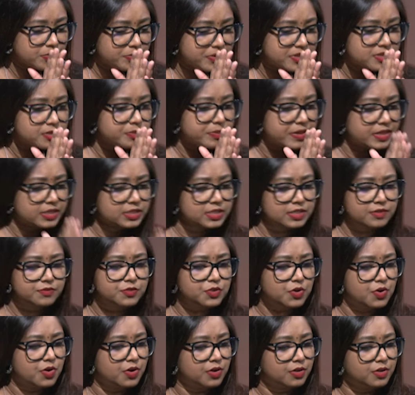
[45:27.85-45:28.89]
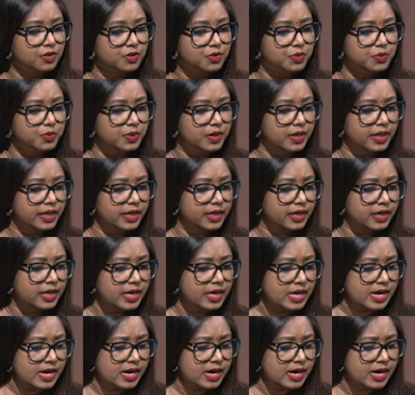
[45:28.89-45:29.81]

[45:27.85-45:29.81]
your perspectives on, Kunle,